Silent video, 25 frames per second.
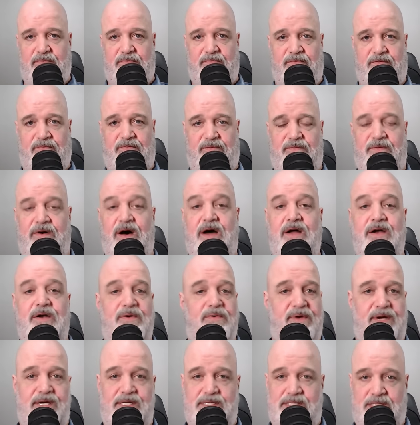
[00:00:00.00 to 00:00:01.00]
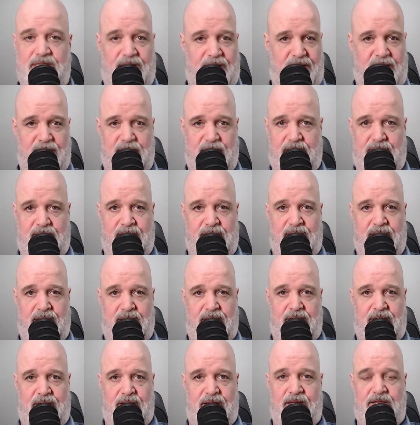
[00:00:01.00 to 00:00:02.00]
fundraising,
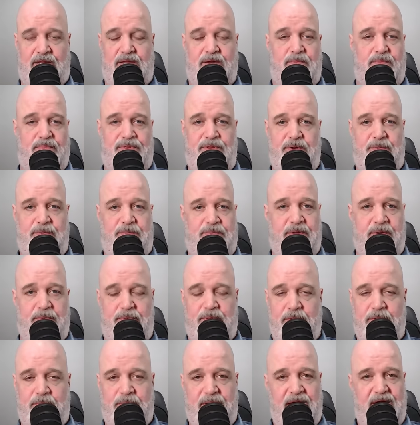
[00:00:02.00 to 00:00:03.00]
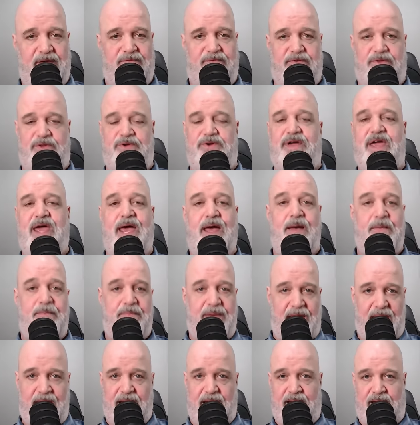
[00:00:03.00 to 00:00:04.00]
like they're paying for their
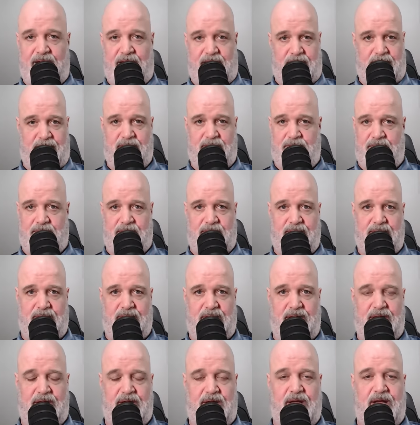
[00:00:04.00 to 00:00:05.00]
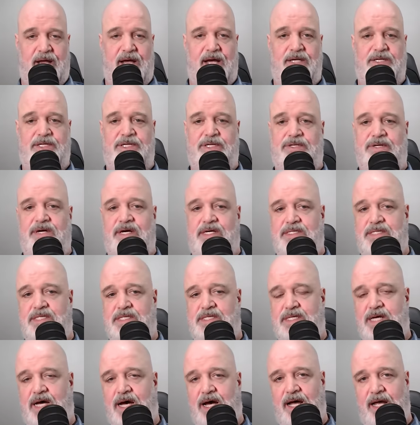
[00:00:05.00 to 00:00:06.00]
campaign. And she tries to
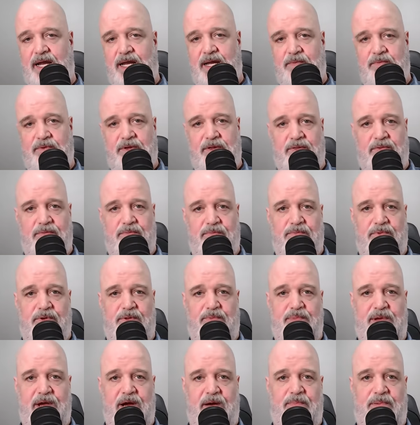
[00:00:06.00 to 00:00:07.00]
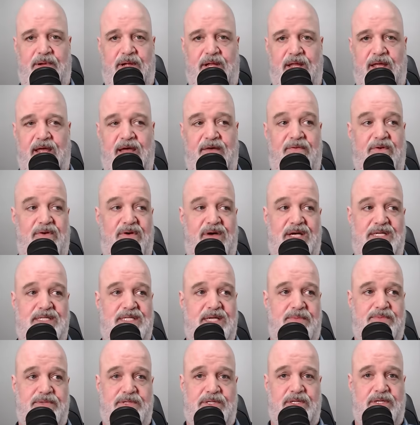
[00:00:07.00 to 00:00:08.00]
tie it in with Pierre Poilievre, who has
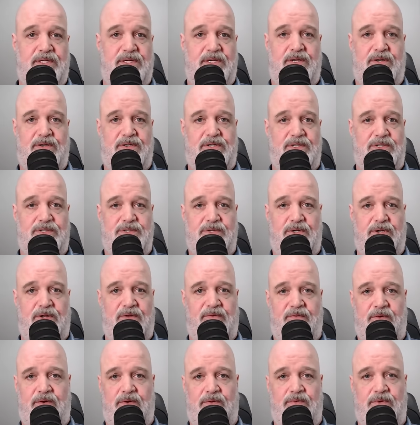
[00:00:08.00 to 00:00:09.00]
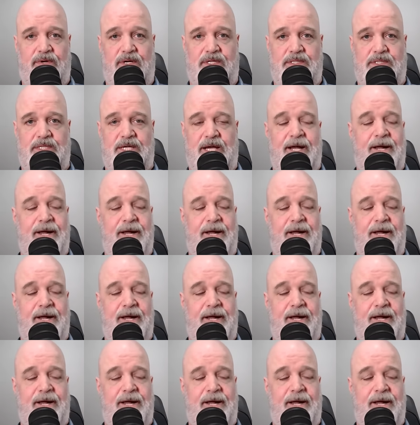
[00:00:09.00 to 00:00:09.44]
absolutely no control over who runs.